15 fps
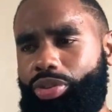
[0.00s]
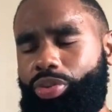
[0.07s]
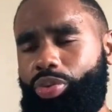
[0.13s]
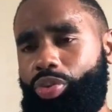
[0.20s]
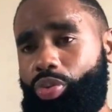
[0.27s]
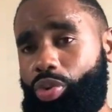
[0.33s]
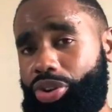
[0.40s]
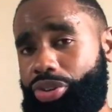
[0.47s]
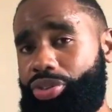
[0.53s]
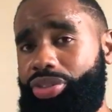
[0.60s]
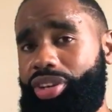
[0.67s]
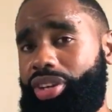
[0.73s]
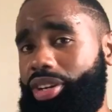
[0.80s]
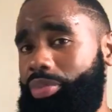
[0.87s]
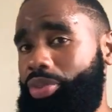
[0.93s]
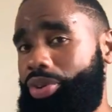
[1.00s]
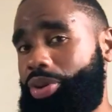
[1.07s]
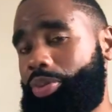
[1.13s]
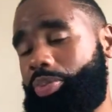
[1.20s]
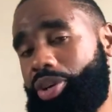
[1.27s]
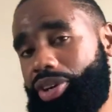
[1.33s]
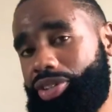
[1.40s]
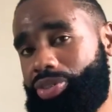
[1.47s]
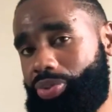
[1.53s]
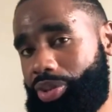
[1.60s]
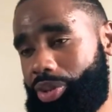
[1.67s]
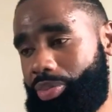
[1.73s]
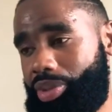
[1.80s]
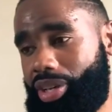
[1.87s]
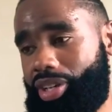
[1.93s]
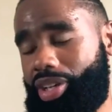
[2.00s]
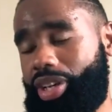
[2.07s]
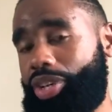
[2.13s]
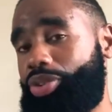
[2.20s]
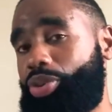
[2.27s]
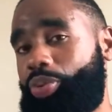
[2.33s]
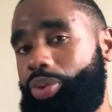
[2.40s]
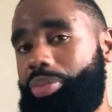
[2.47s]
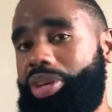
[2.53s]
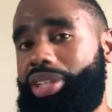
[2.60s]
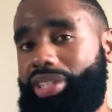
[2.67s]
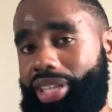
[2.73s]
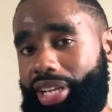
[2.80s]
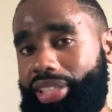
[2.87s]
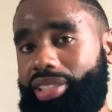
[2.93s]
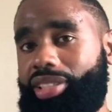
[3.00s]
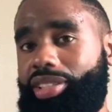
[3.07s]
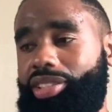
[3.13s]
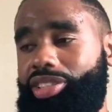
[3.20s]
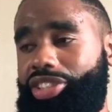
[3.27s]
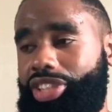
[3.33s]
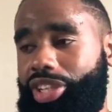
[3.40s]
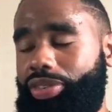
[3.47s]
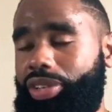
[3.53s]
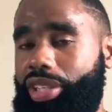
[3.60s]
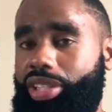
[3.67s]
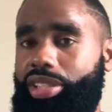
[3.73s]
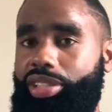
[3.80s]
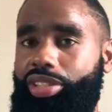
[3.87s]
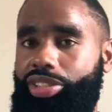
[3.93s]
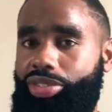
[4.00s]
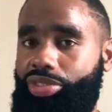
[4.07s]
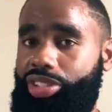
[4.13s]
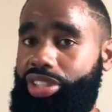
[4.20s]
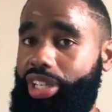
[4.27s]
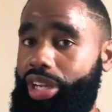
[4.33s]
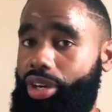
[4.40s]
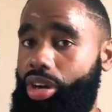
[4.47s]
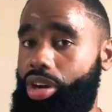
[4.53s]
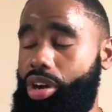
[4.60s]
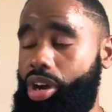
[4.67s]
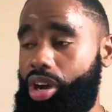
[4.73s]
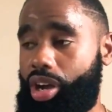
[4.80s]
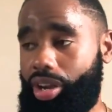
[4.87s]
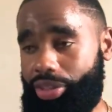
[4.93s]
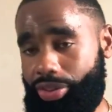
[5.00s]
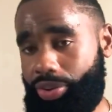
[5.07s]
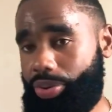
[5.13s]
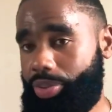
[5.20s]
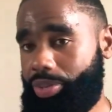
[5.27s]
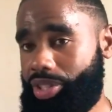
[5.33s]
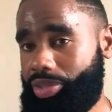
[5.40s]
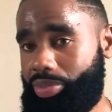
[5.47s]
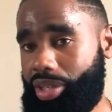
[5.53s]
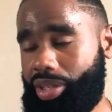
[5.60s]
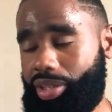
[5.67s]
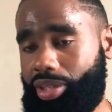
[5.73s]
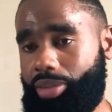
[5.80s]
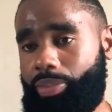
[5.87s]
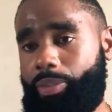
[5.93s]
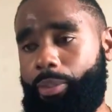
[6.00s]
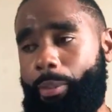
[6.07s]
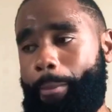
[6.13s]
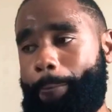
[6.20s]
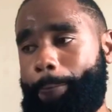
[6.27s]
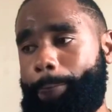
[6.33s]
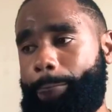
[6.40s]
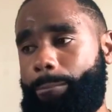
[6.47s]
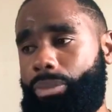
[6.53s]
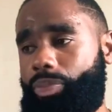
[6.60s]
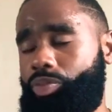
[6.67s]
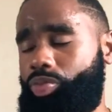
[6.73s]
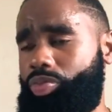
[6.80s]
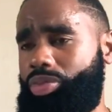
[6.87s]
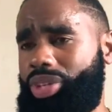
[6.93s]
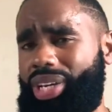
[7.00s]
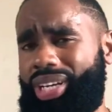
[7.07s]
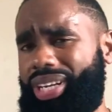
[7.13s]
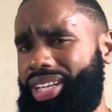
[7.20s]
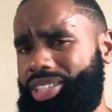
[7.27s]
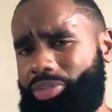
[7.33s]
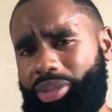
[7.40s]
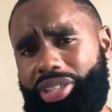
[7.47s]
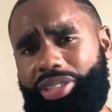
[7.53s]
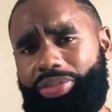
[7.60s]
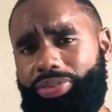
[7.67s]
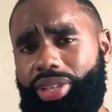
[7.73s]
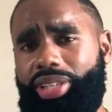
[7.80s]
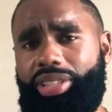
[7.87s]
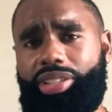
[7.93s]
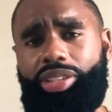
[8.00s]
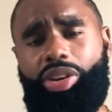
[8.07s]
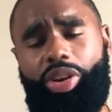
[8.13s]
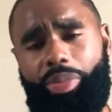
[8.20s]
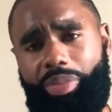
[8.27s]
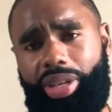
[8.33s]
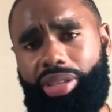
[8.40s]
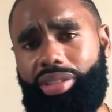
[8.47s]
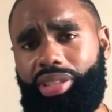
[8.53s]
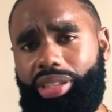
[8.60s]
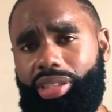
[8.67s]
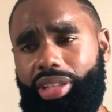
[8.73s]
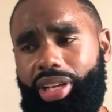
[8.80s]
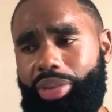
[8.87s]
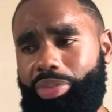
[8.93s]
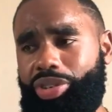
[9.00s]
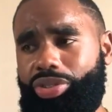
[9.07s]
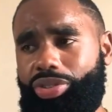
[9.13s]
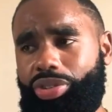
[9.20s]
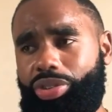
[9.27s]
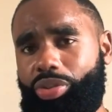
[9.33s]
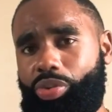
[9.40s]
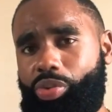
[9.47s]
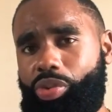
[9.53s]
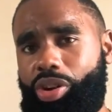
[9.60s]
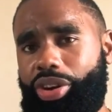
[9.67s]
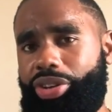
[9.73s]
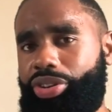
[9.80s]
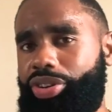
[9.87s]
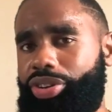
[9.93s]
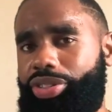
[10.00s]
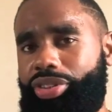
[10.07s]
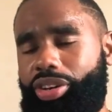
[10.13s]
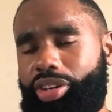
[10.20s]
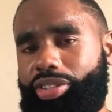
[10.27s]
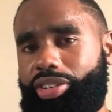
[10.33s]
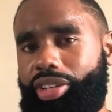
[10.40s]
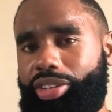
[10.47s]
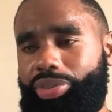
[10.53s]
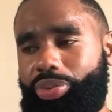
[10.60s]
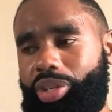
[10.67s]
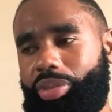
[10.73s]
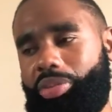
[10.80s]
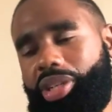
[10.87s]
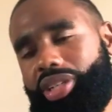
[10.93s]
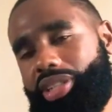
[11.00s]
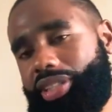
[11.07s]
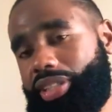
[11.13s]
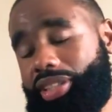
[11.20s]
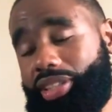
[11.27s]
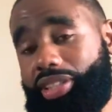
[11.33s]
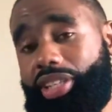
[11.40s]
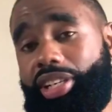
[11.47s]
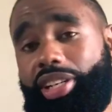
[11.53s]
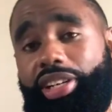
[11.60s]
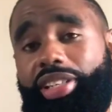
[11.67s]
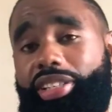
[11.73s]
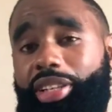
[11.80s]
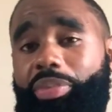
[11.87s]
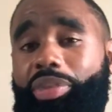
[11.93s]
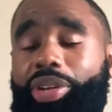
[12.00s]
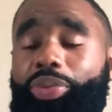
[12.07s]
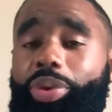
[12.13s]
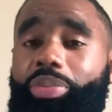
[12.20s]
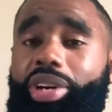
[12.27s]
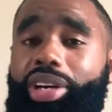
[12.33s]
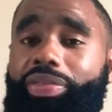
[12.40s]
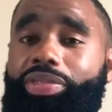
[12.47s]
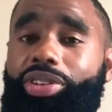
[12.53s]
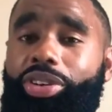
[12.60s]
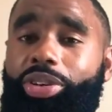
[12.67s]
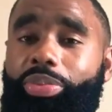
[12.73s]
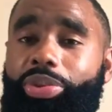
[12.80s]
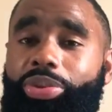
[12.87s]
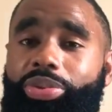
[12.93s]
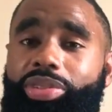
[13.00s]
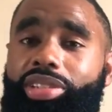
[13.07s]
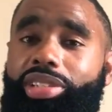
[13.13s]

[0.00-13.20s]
what do you think about your peers wearing makeup? I know women tend to generally, check other women's makeup. And especially fellas, comment and let me know what your thoughts are as well, because it's clearly something women have thought about.